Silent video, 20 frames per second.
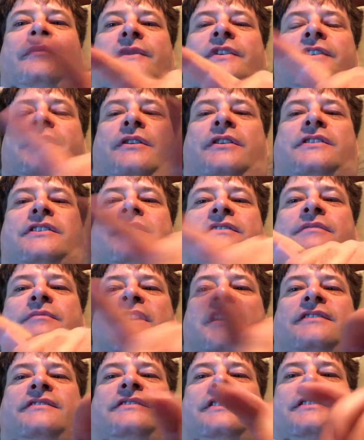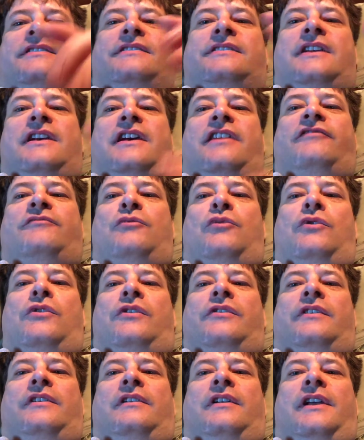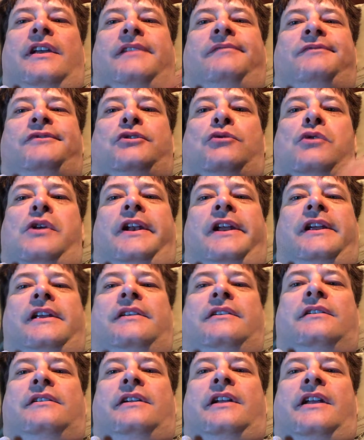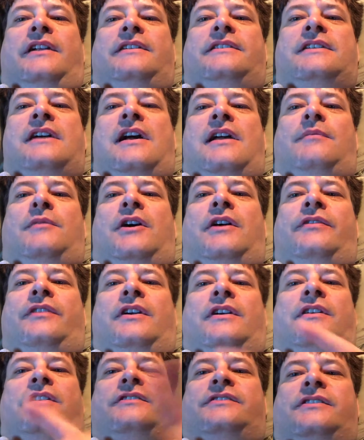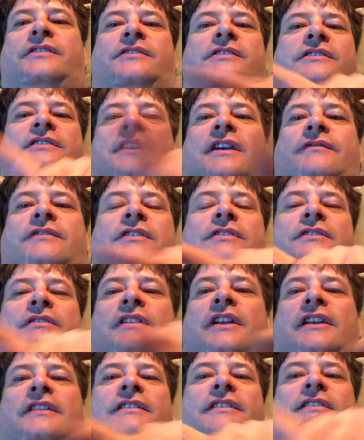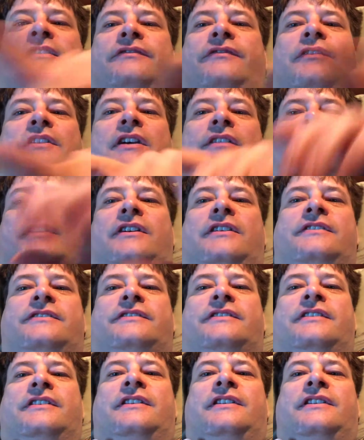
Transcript: So it doesn't make sense to have more than like 20 at a time on there because you just have to do like this forever because